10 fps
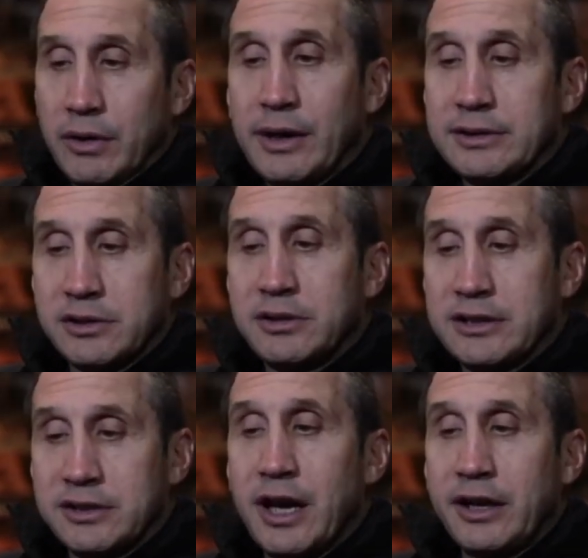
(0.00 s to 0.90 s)

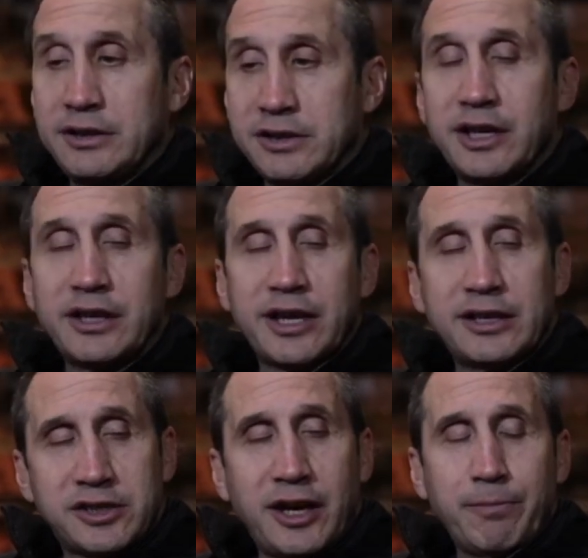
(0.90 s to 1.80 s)
That's not an easy thing. It
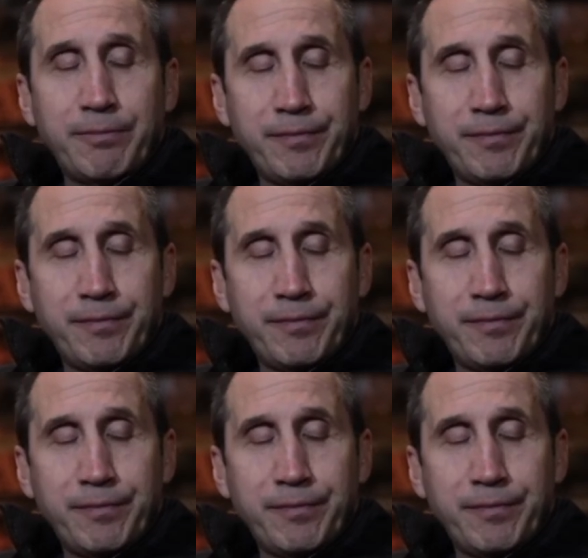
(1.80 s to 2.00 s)
takes time.